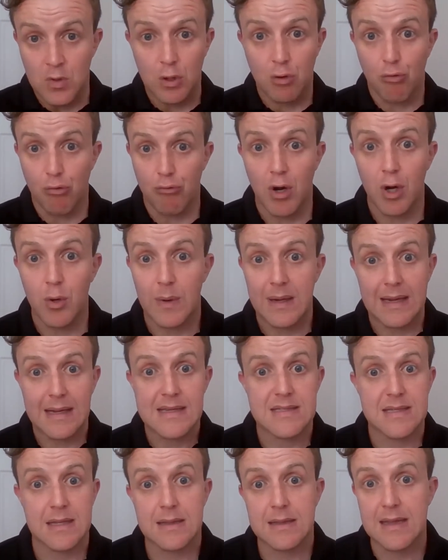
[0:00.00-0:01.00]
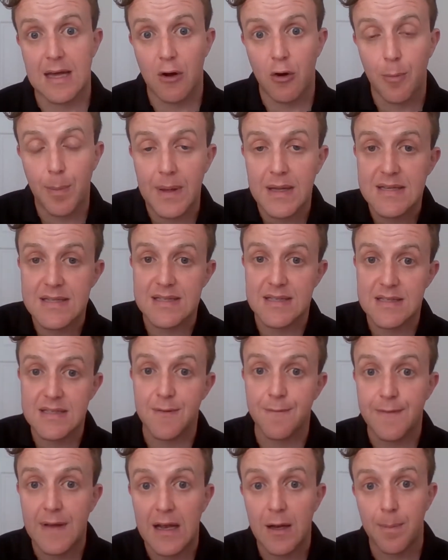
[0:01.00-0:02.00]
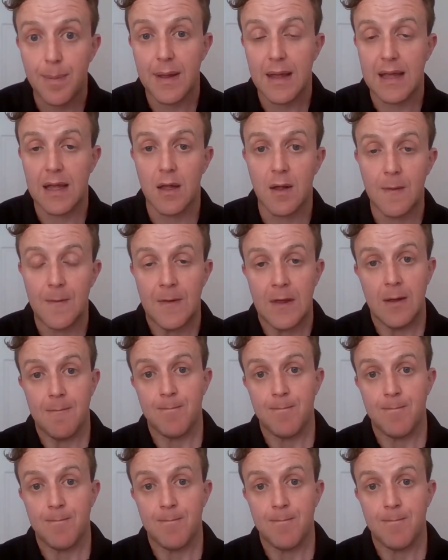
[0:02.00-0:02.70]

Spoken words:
growing as a therapist and developing